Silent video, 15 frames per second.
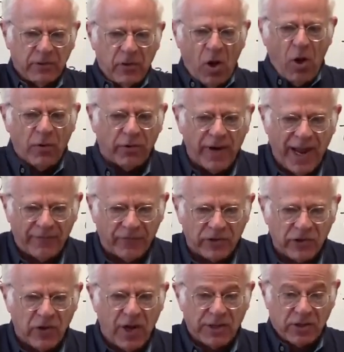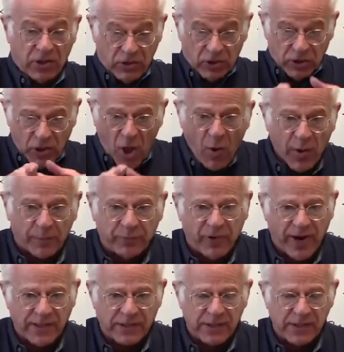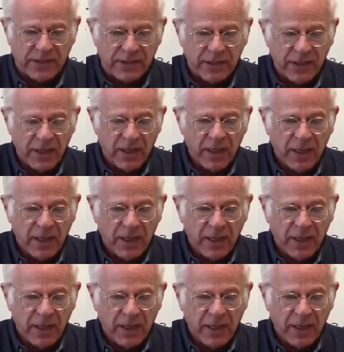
lower average costs, lower prices,